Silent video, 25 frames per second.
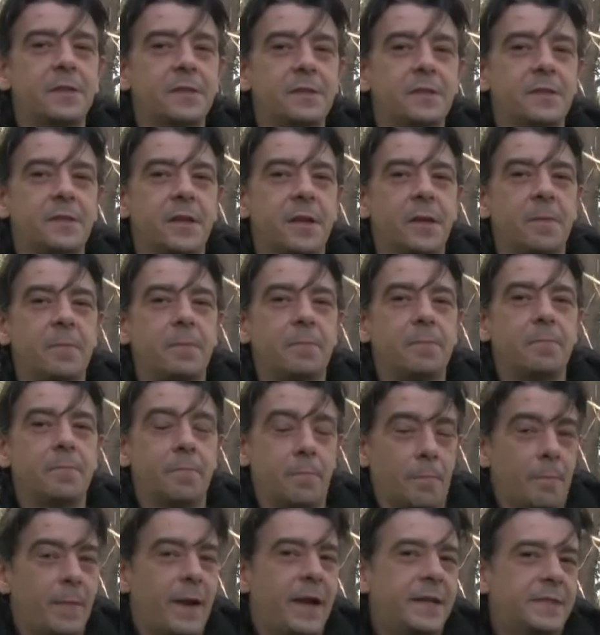some
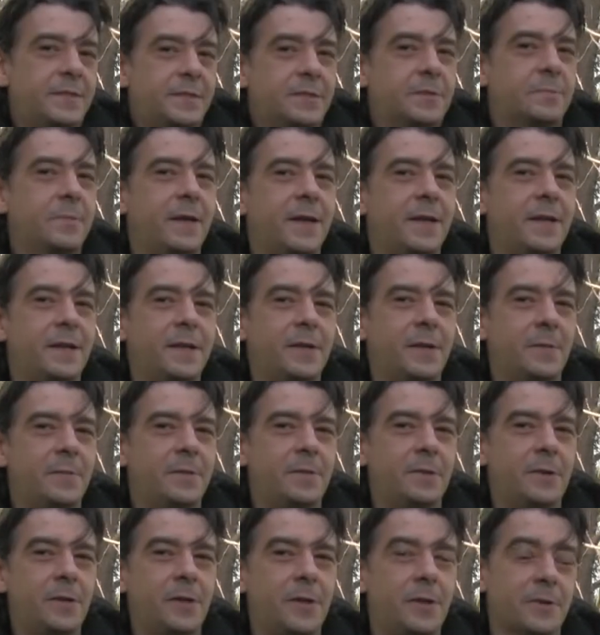passers-by coming
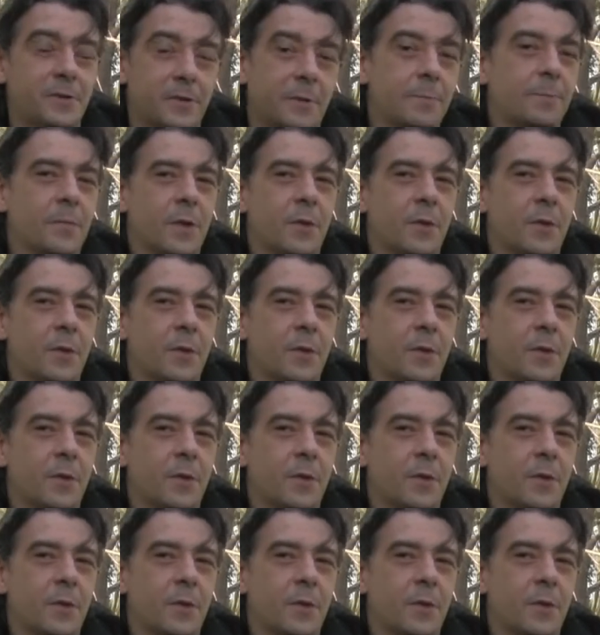along.